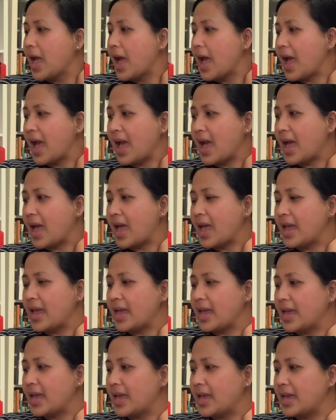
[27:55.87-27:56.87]

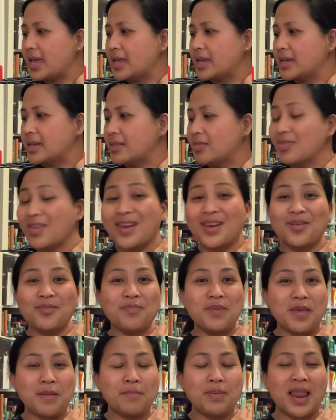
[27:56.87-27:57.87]
and then there'll
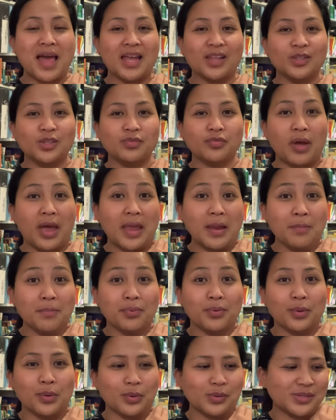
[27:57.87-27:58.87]
be plans for
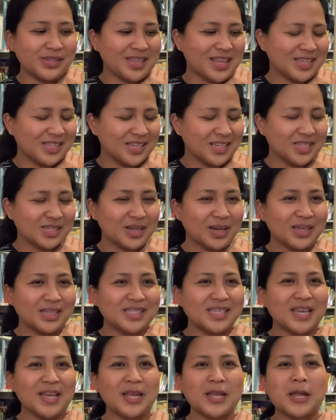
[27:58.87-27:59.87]
April. So that's
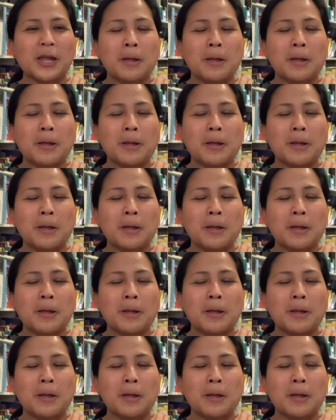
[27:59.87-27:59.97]
exciting.